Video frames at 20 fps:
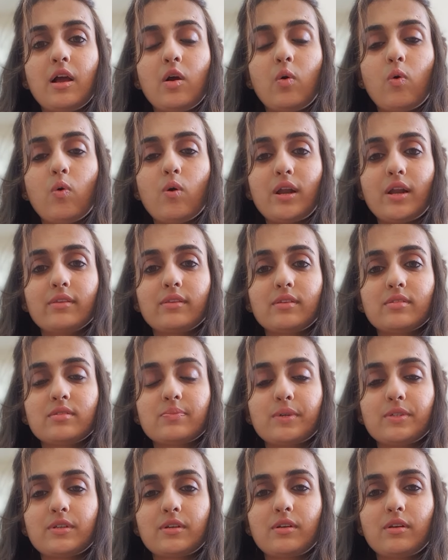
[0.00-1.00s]
hold at this
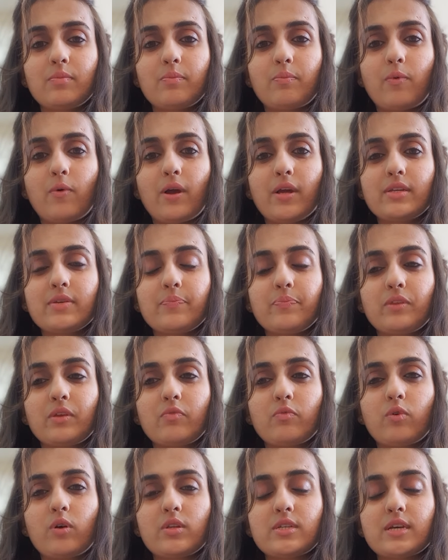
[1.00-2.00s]
particular point
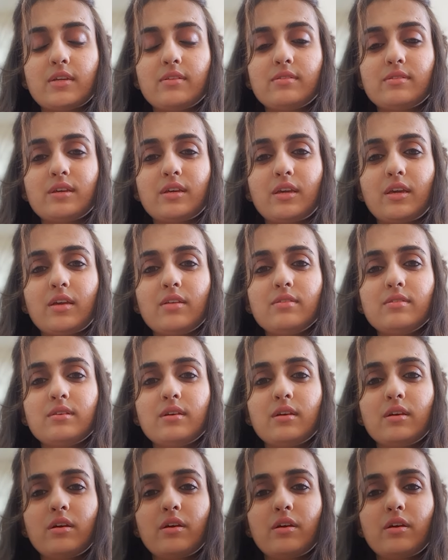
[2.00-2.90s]
for 10 seconds